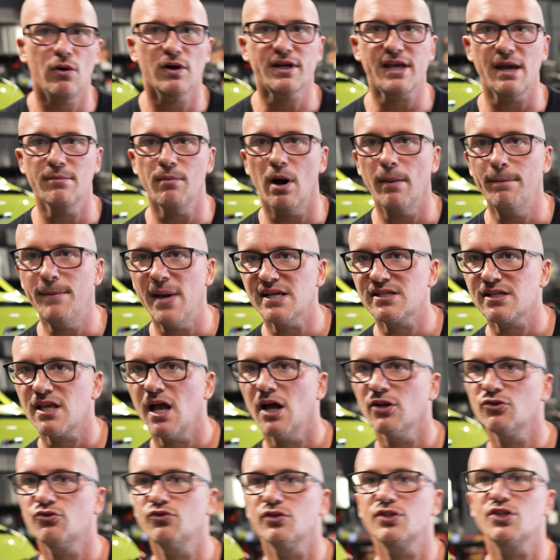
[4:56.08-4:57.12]
I get my best
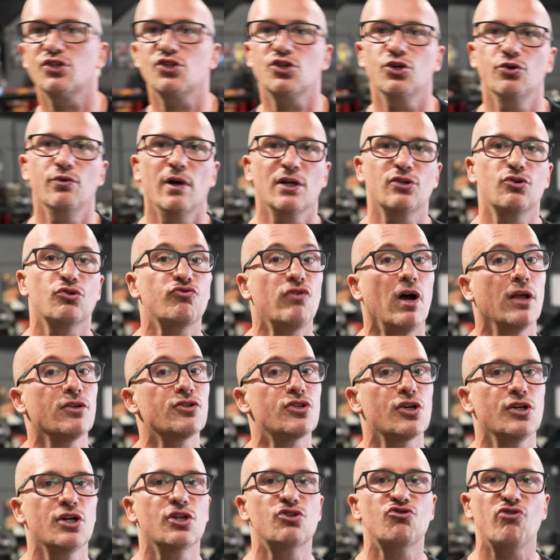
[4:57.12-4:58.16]
100 to 200 runs
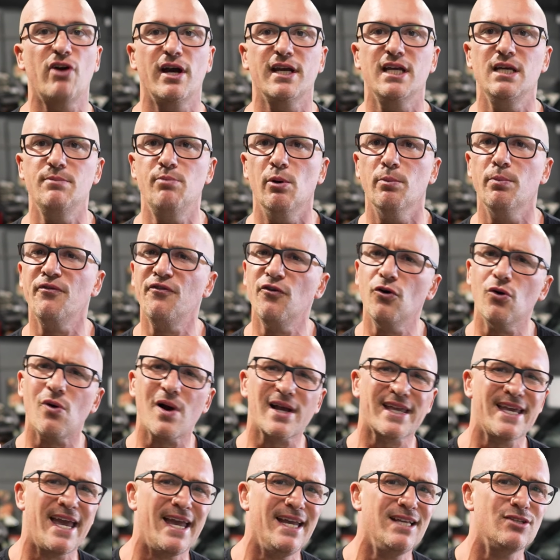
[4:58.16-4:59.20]
on the Draggy, but before I
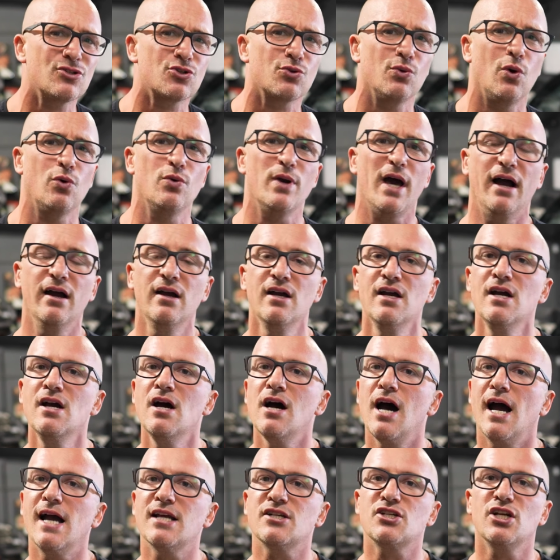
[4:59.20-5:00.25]
get into all that,
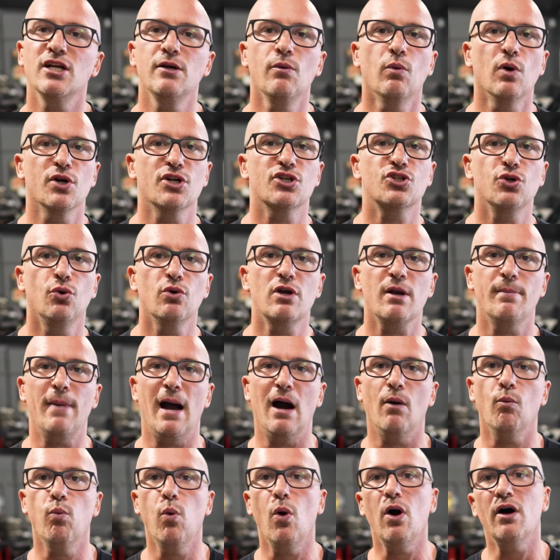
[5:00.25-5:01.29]
I actually want to talk
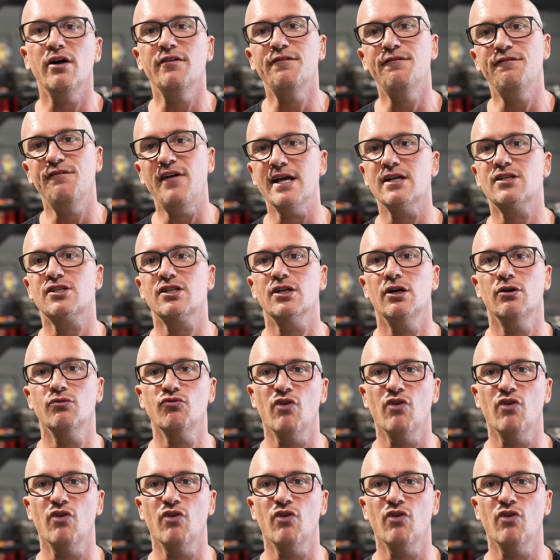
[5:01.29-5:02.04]
about what affects a